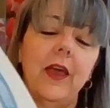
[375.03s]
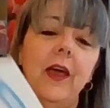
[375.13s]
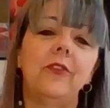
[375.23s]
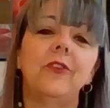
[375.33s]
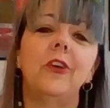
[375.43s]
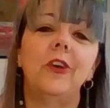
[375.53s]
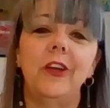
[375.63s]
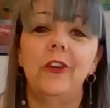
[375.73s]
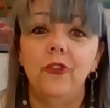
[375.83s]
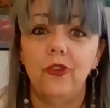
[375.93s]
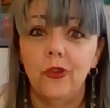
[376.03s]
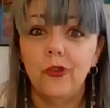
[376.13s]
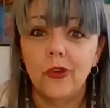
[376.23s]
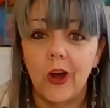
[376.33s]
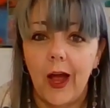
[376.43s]
Okay, I started in
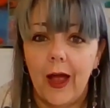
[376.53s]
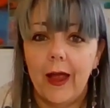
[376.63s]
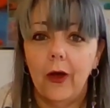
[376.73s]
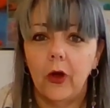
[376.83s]
junior high.